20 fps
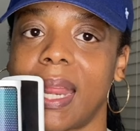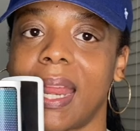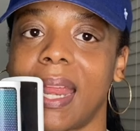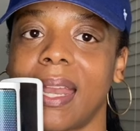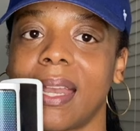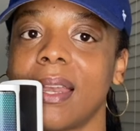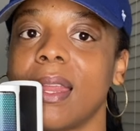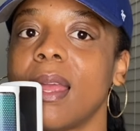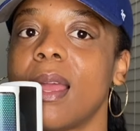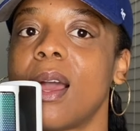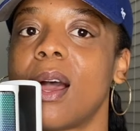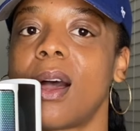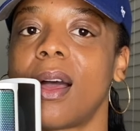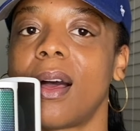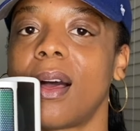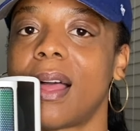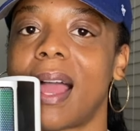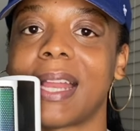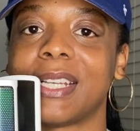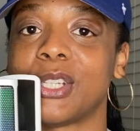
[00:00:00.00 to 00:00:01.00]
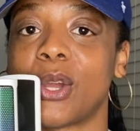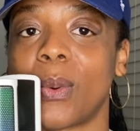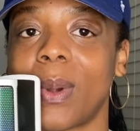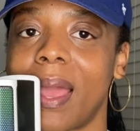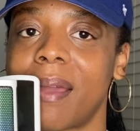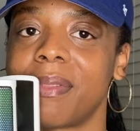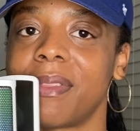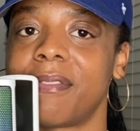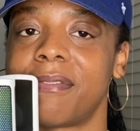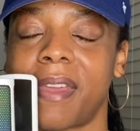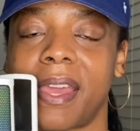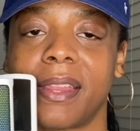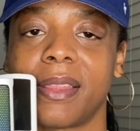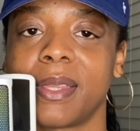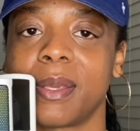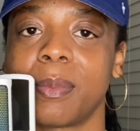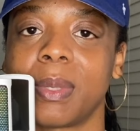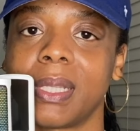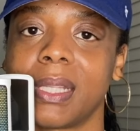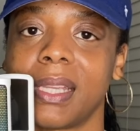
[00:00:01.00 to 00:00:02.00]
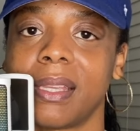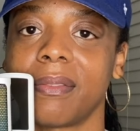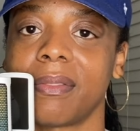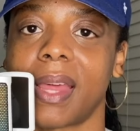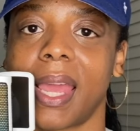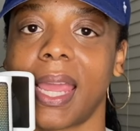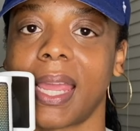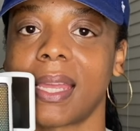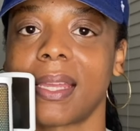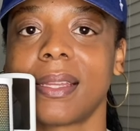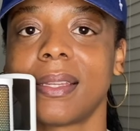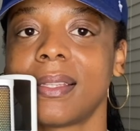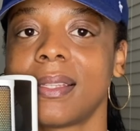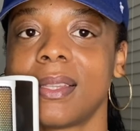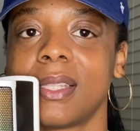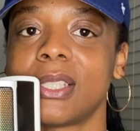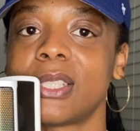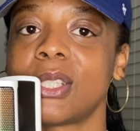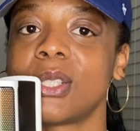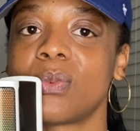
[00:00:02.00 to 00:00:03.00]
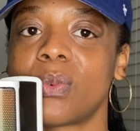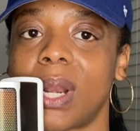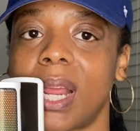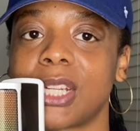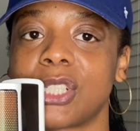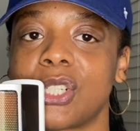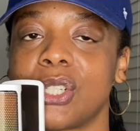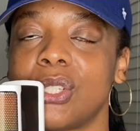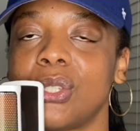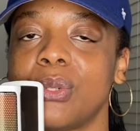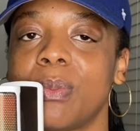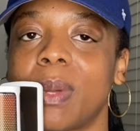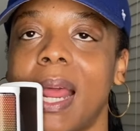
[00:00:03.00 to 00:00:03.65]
And I don't have the faith to believe like this is what I should do,